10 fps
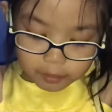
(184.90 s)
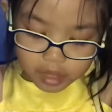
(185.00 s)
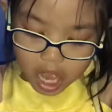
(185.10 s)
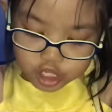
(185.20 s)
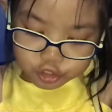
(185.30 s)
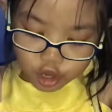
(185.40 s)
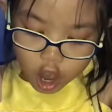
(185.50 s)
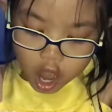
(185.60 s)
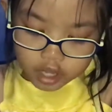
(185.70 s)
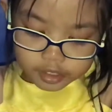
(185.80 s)
blush
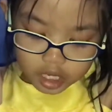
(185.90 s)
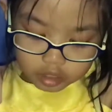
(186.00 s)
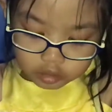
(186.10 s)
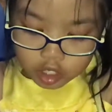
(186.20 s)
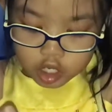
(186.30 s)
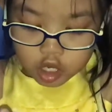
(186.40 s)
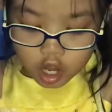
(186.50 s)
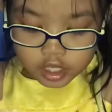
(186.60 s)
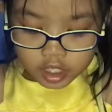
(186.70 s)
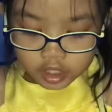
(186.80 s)
on the
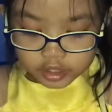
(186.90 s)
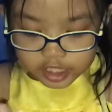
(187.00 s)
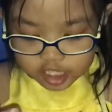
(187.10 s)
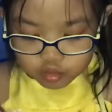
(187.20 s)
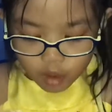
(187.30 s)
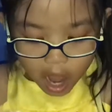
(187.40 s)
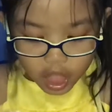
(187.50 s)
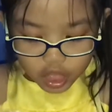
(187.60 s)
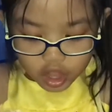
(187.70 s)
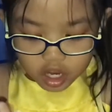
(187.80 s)
crayon and this
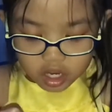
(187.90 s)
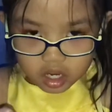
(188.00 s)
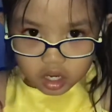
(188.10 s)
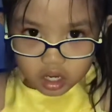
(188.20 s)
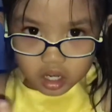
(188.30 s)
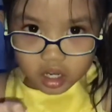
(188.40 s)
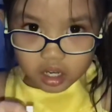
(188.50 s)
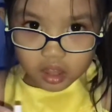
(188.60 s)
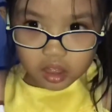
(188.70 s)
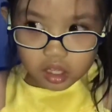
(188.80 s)
one.
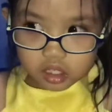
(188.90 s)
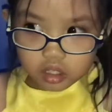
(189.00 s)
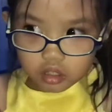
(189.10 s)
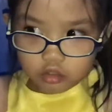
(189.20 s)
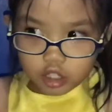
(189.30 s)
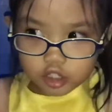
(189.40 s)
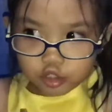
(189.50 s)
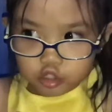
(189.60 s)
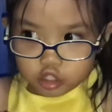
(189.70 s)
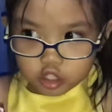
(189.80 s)
That's already
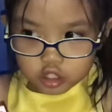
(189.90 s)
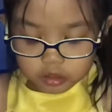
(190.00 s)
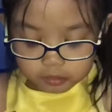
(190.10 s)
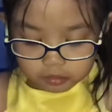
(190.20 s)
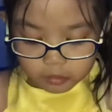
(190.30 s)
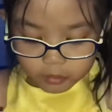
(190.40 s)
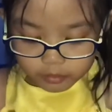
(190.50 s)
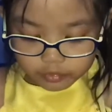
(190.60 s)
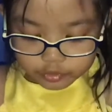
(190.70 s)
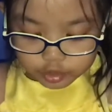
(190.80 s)
3.
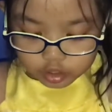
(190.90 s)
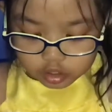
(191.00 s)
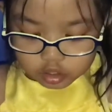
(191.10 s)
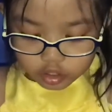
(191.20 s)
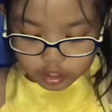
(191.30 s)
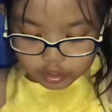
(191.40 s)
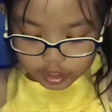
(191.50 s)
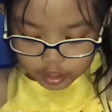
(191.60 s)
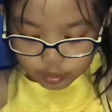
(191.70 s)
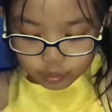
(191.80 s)
So it
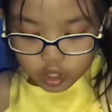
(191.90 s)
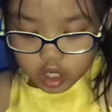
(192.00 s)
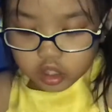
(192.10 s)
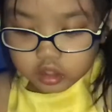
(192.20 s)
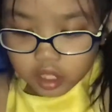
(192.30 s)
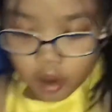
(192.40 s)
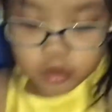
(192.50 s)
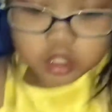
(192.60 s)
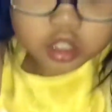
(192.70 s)
didn't work. That was